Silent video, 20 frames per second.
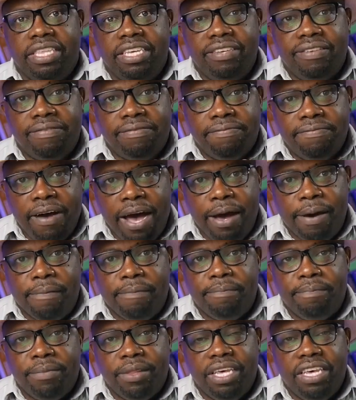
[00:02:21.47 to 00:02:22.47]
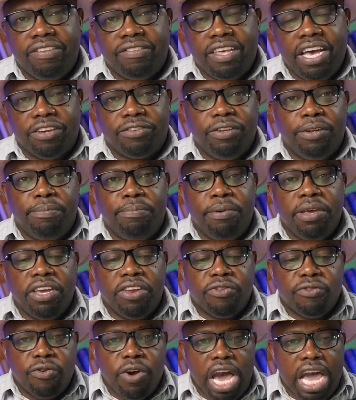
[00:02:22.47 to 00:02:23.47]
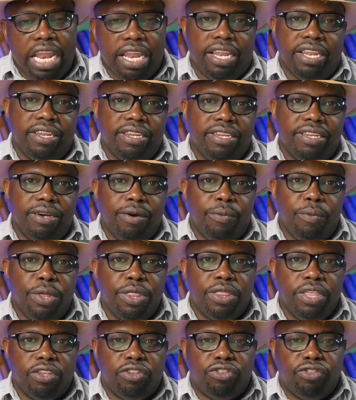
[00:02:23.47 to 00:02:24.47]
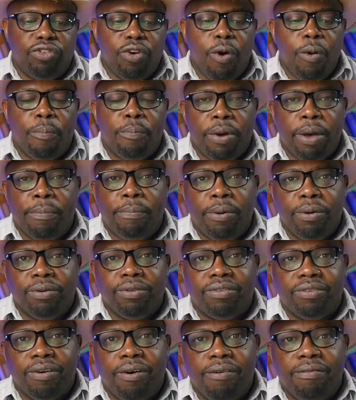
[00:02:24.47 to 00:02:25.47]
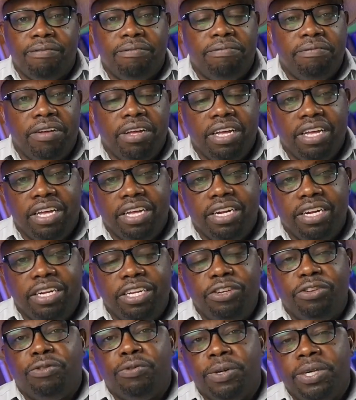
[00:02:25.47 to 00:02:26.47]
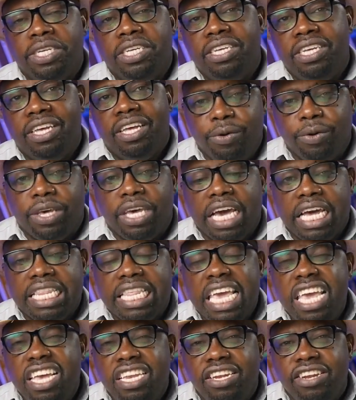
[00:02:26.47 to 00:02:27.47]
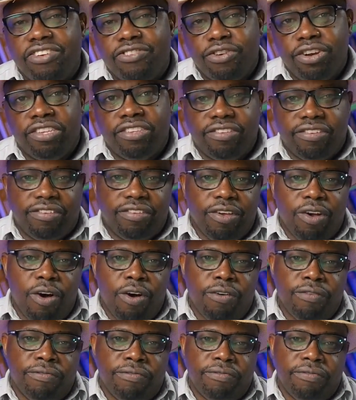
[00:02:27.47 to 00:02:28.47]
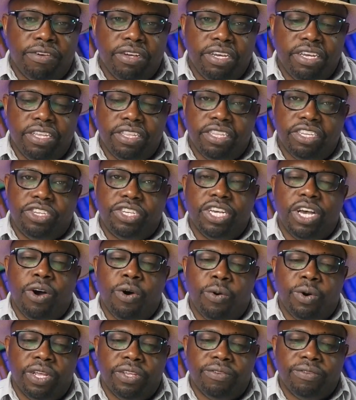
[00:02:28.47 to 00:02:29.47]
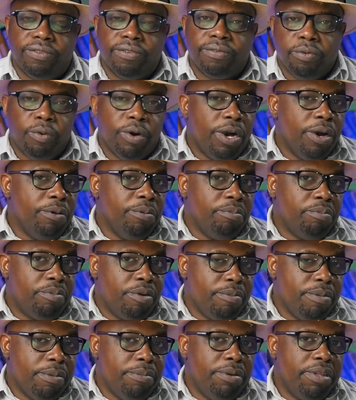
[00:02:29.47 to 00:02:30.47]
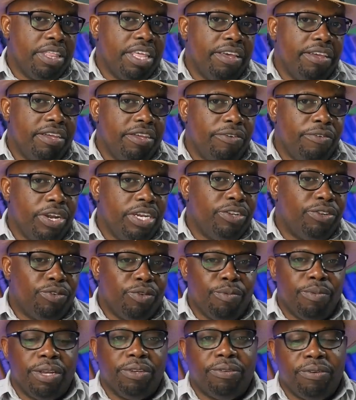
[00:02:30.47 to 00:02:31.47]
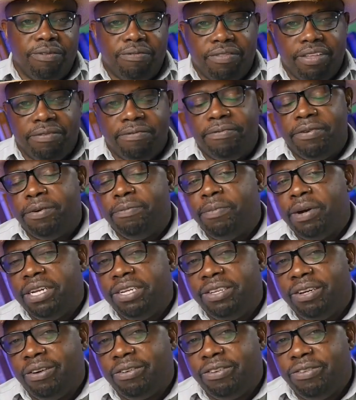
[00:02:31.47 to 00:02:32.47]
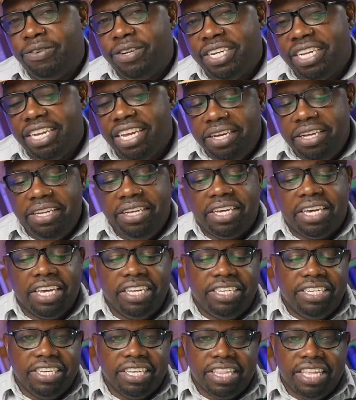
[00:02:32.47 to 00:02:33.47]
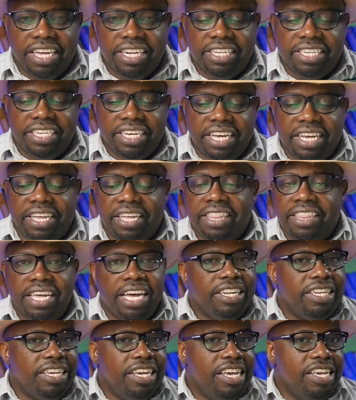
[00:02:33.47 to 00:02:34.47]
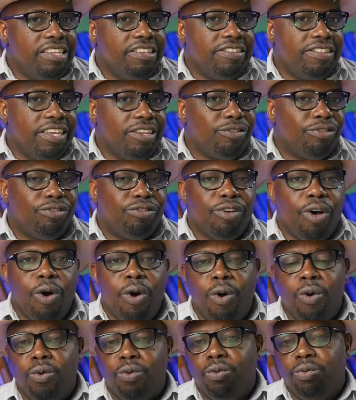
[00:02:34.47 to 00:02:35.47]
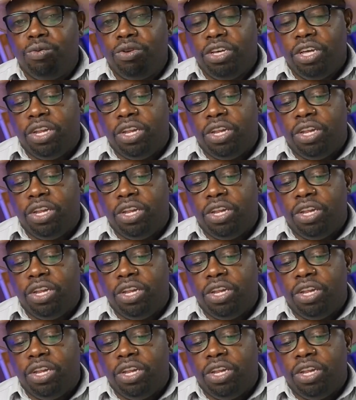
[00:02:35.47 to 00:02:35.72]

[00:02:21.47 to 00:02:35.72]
this farm is actually being run with the sole purpose of literally looking at the interests of the shareholders. Well, probably they read too much of the Friedman doctrine, indicating that that is the sole